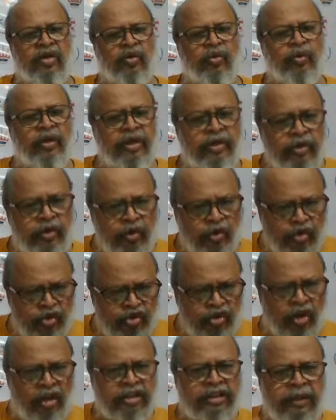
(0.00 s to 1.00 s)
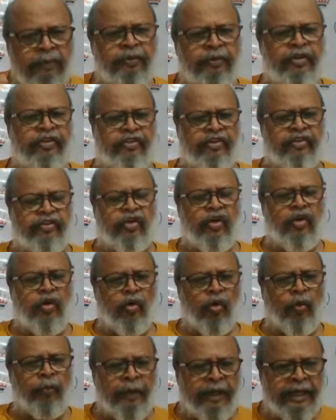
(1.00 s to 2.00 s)
We use all the pieces.
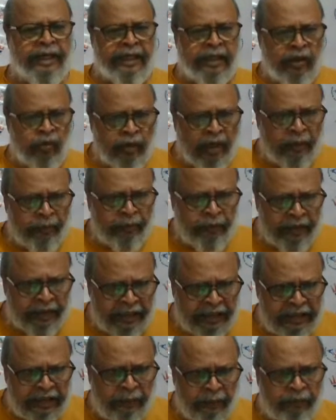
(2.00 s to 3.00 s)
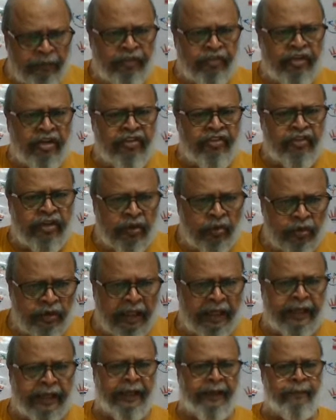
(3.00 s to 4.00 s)
Opening, we are bringing the pieces into
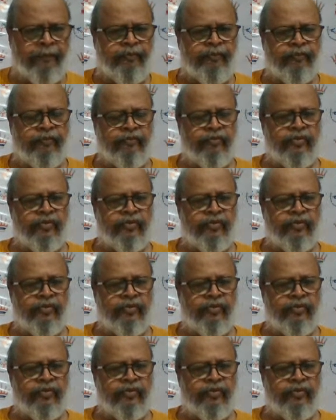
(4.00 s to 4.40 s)
the game.